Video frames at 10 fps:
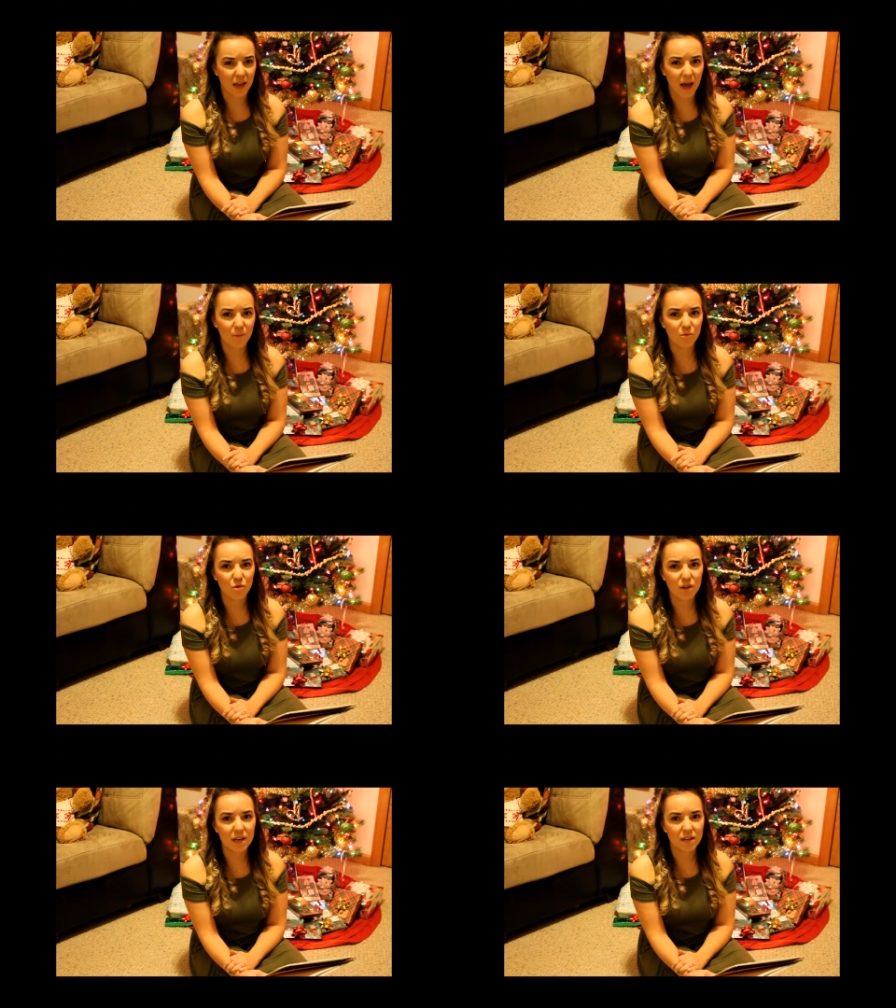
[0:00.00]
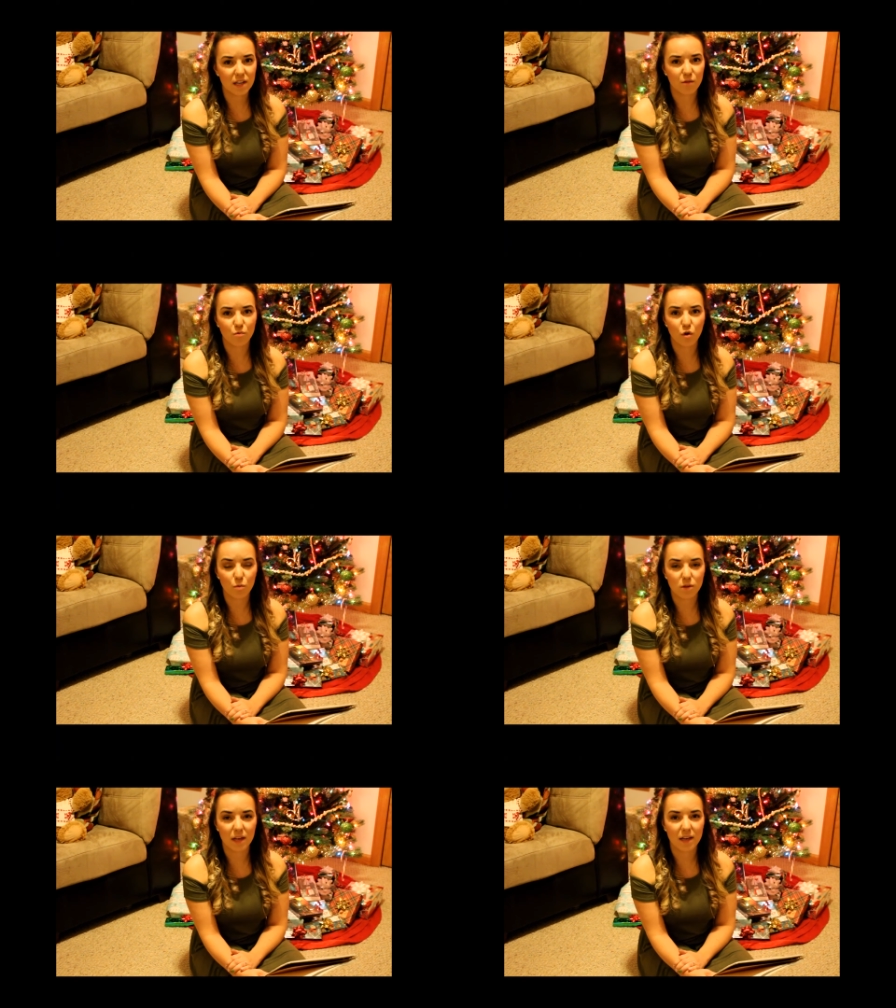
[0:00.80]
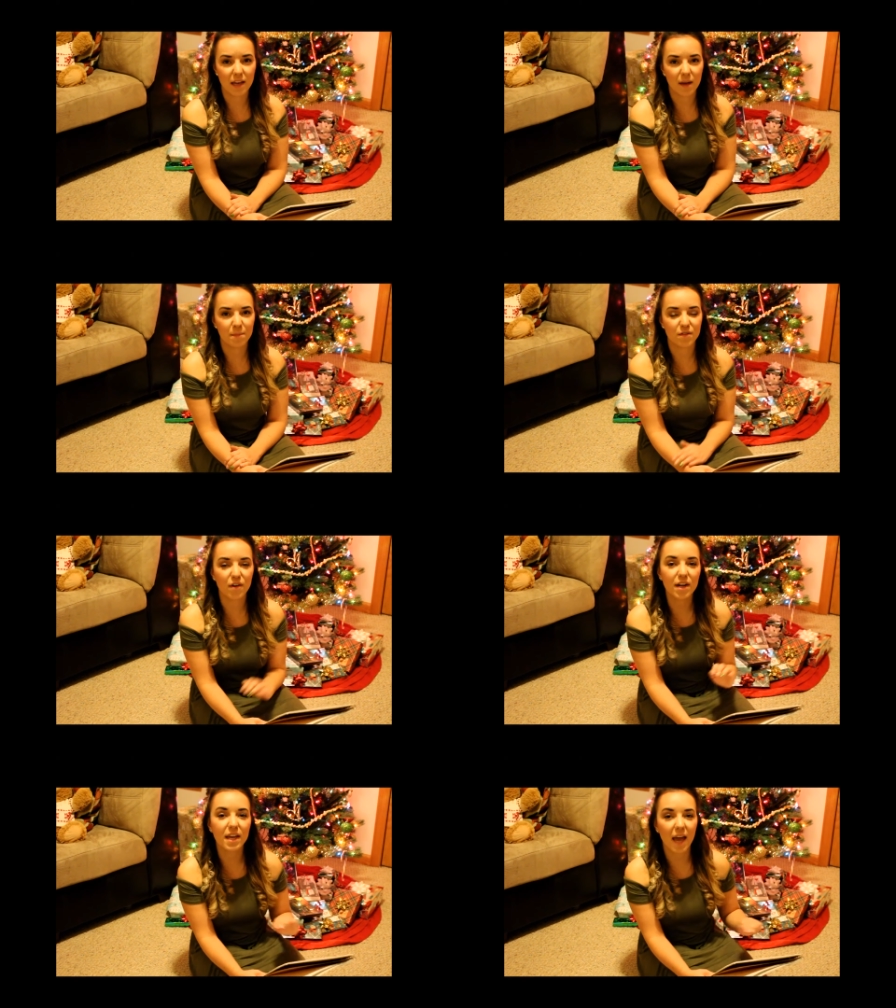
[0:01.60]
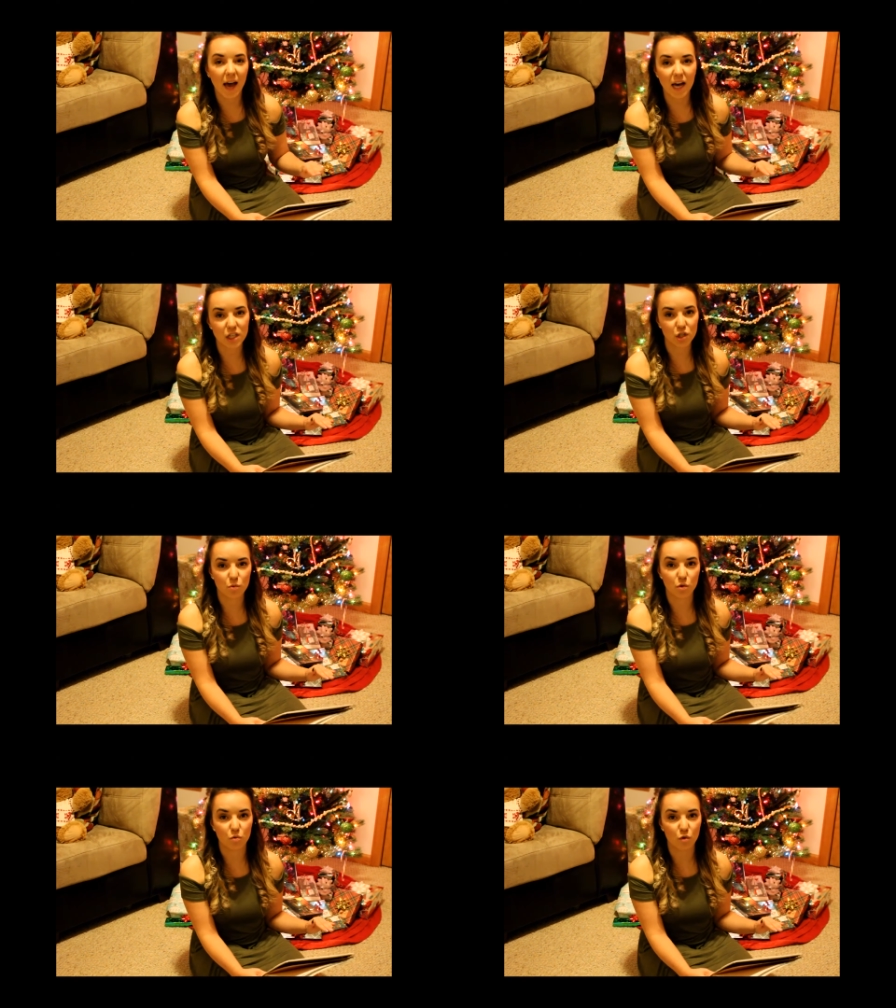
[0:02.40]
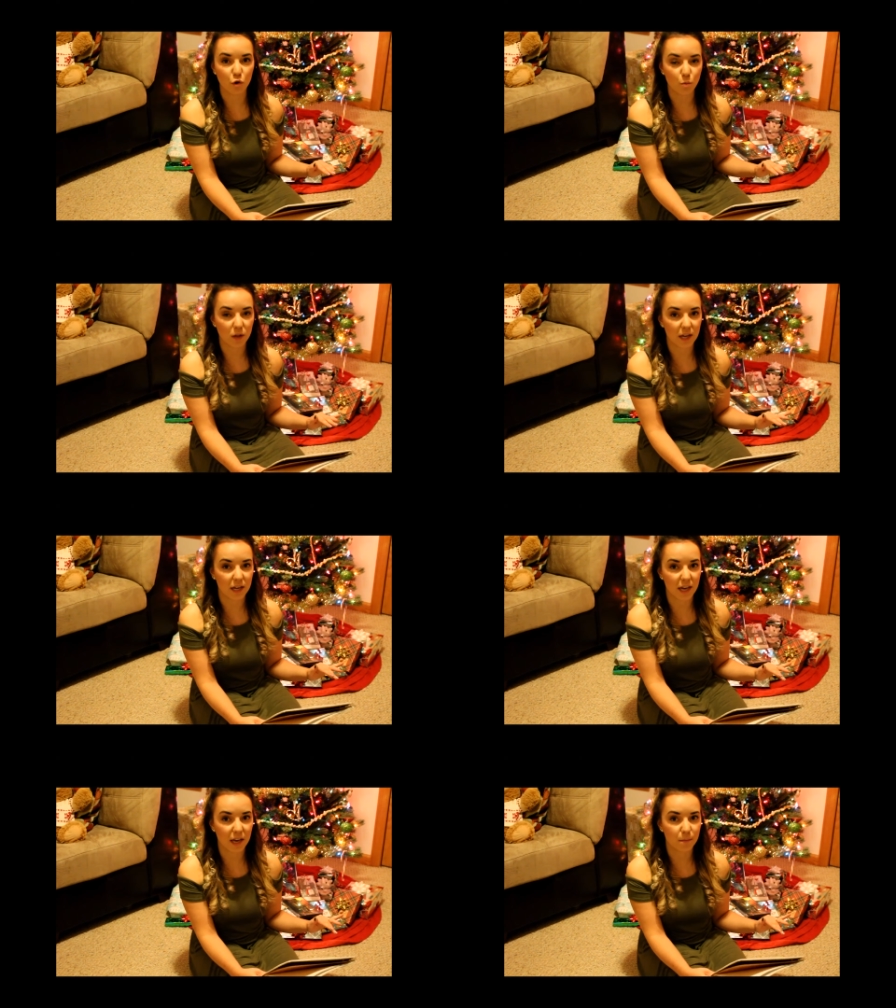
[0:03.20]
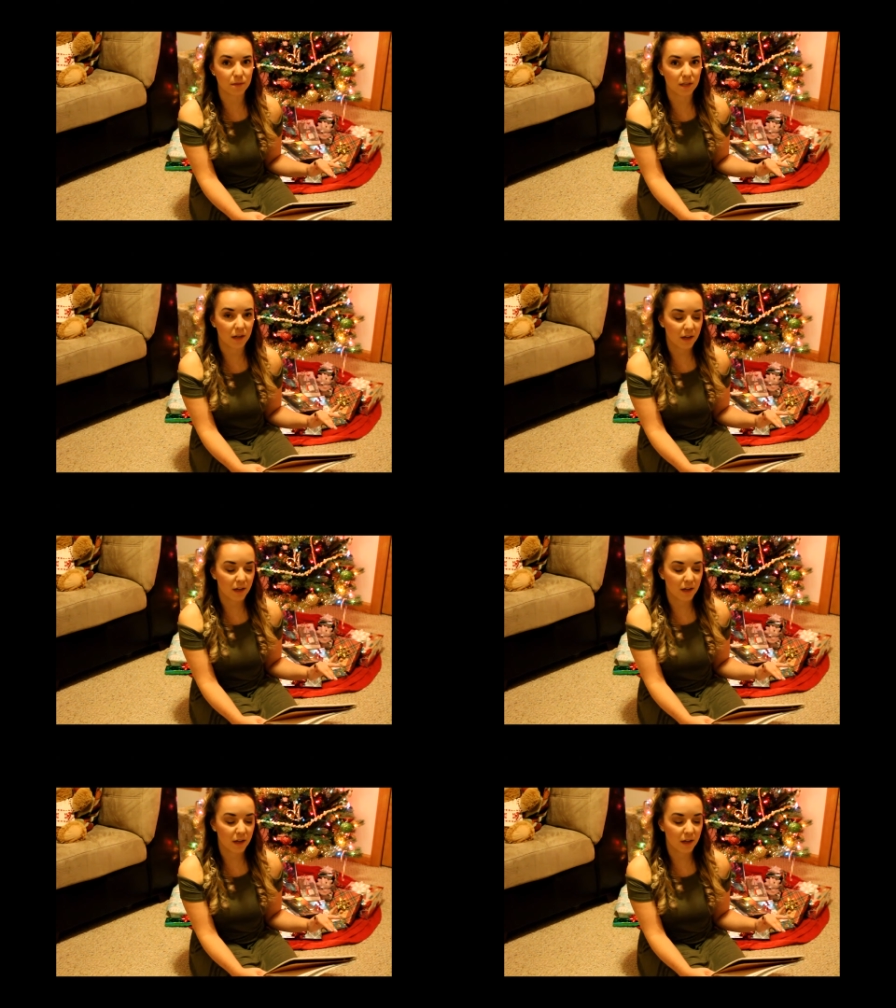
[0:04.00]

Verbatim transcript: I'm really into like role playing games, very casual role playing games.